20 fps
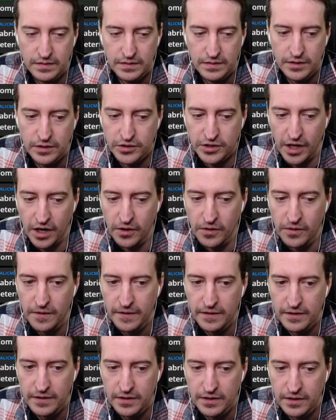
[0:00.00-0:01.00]
So
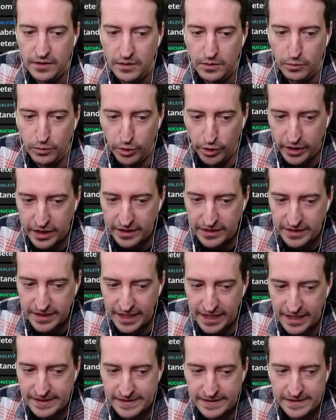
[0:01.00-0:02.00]
look at
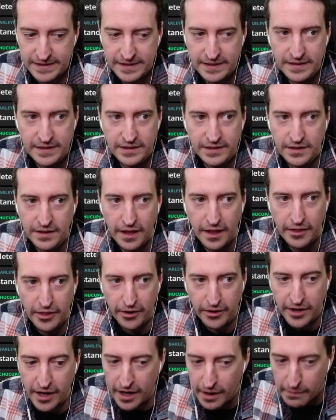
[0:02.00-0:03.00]
this. They're
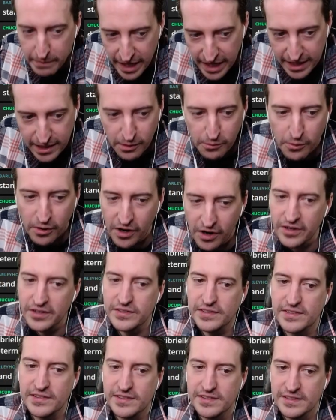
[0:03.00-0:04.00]
going to make it
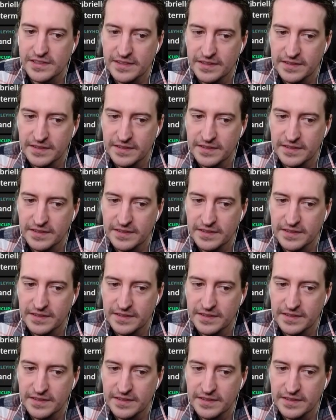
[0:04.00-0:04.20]
worse.